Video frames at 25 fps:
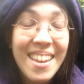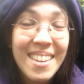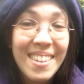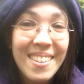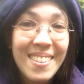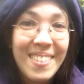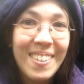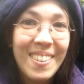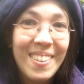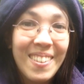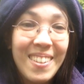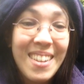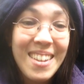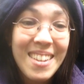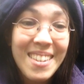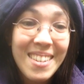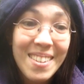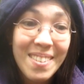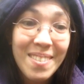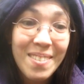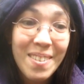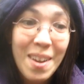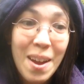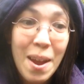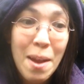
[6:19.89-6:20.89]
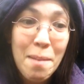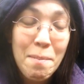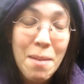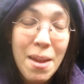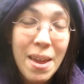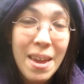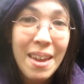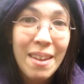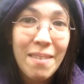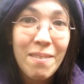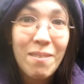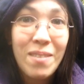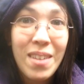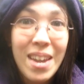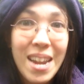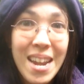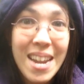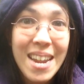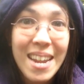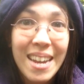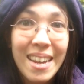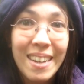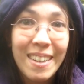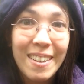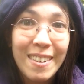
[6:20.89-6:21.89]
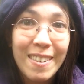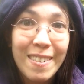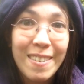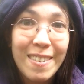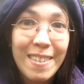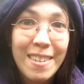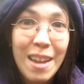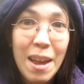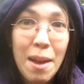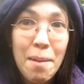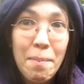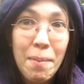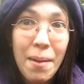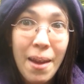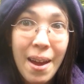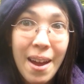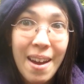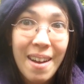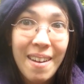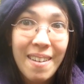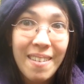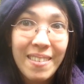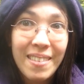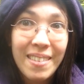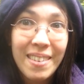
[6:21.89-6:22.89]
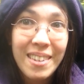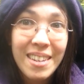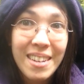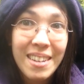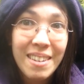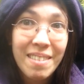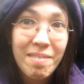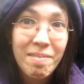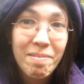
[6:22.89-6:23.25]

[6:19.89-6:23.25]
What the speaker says: So this is why I'm making videos about